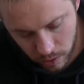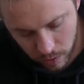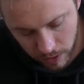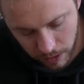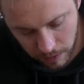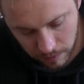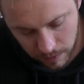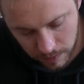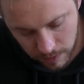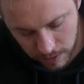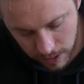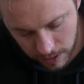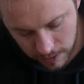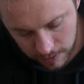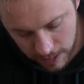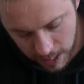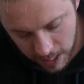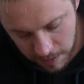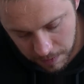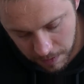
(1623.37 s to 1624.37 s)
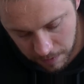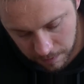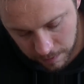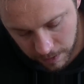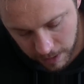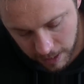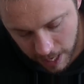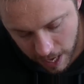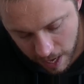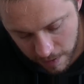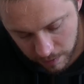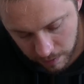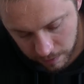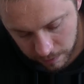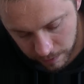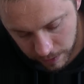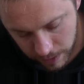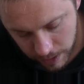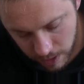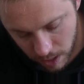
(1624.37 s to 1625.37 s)
strength 6, AP 3, heavy
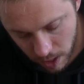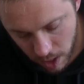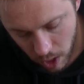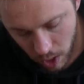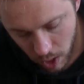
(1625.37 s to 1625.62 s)
3,